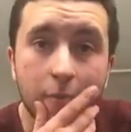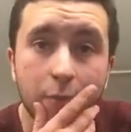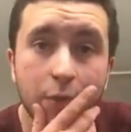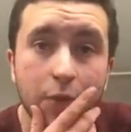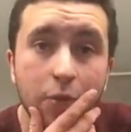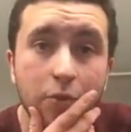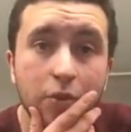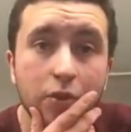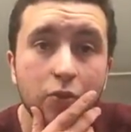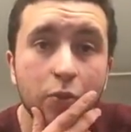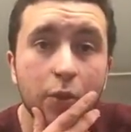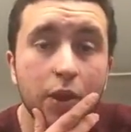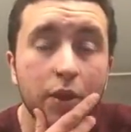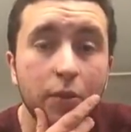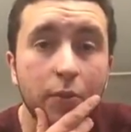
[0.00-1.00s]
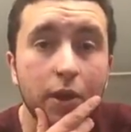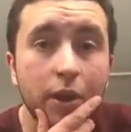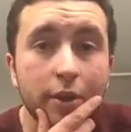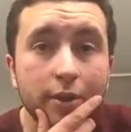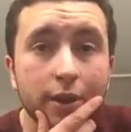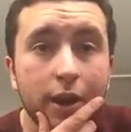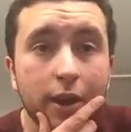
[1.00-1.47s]
So this week we
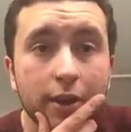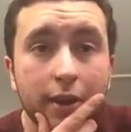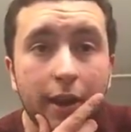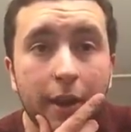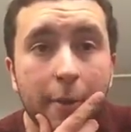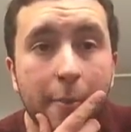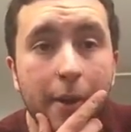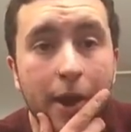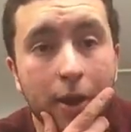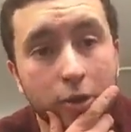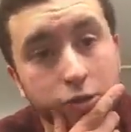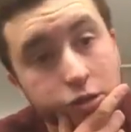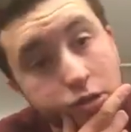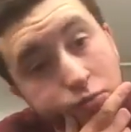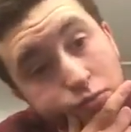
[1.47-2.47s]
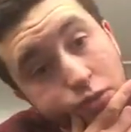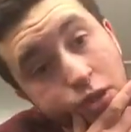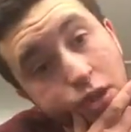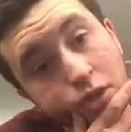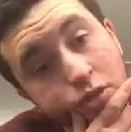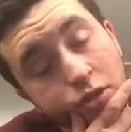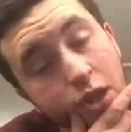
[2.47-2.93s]
are talking about
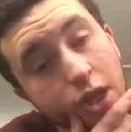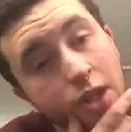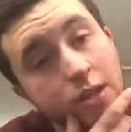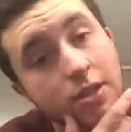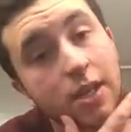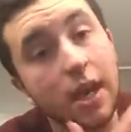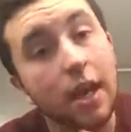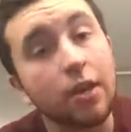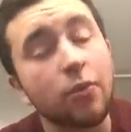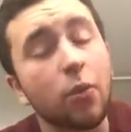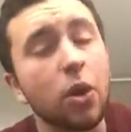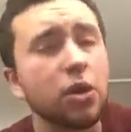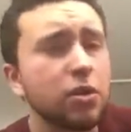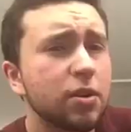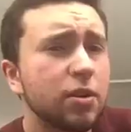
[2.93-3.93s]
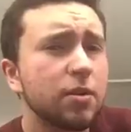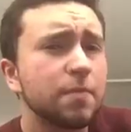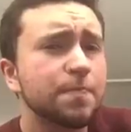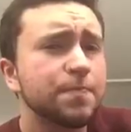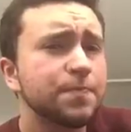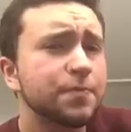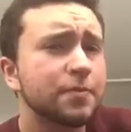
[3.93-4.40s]
being trans at work.
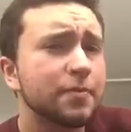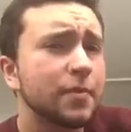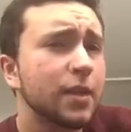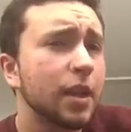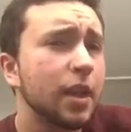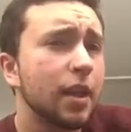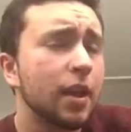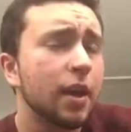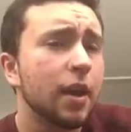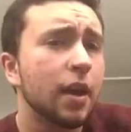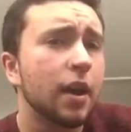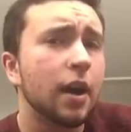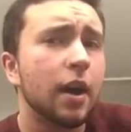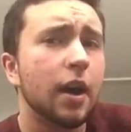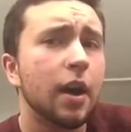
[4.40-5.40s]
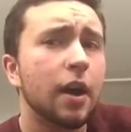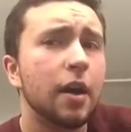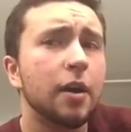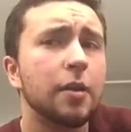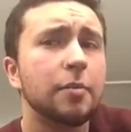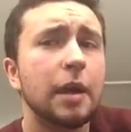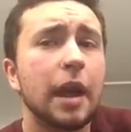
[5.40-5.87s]

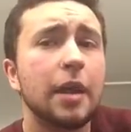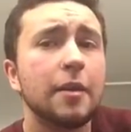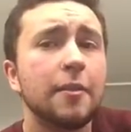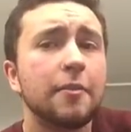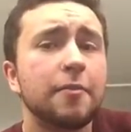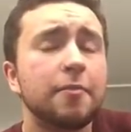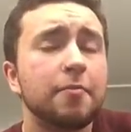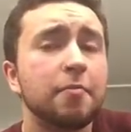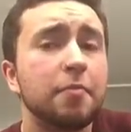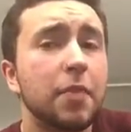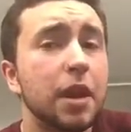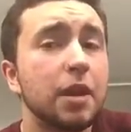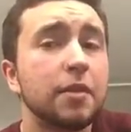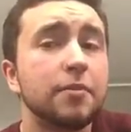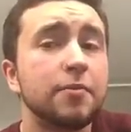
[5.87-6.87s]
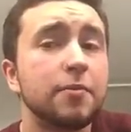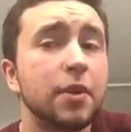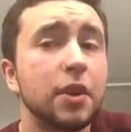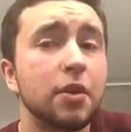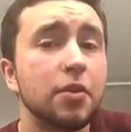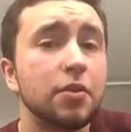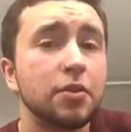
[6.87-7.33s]
I've made
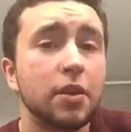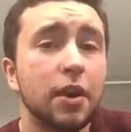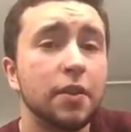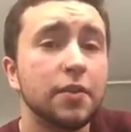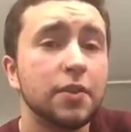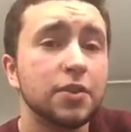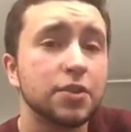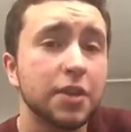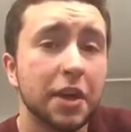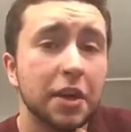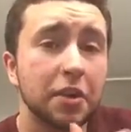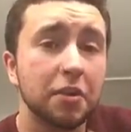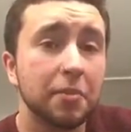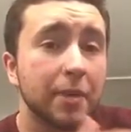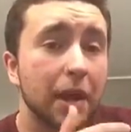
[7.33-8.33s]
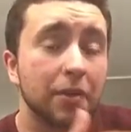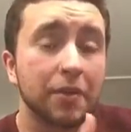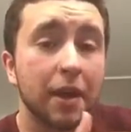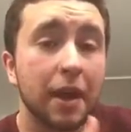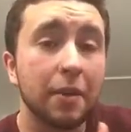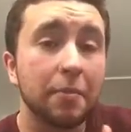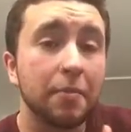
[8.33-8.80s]
videos on this channel about
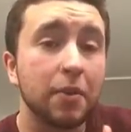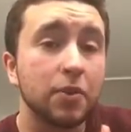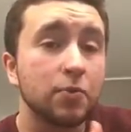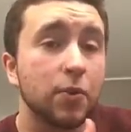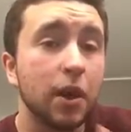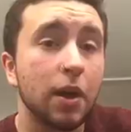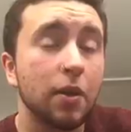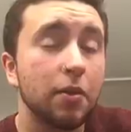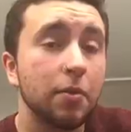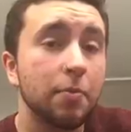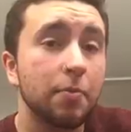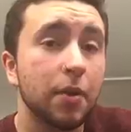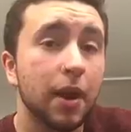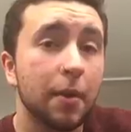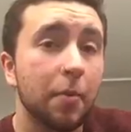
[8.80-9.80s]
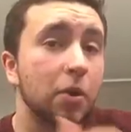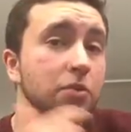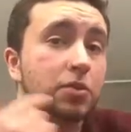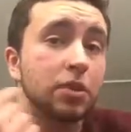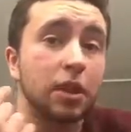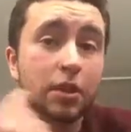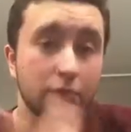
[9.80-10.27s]
that as well, but I'm
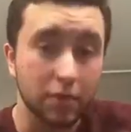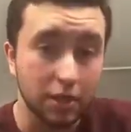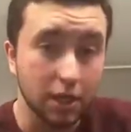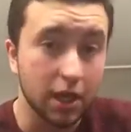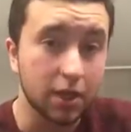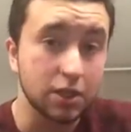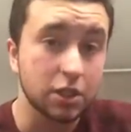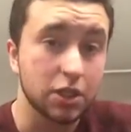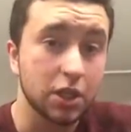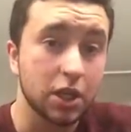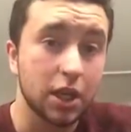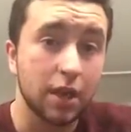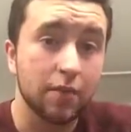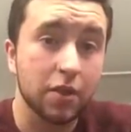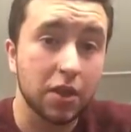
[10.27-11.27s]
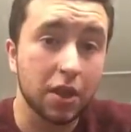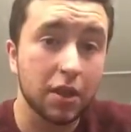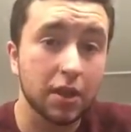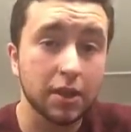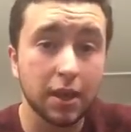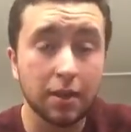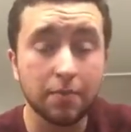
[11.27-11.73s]
also going to retouch on everything
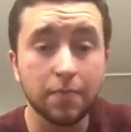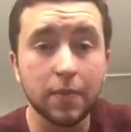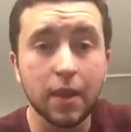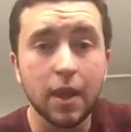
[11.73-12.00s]
like that.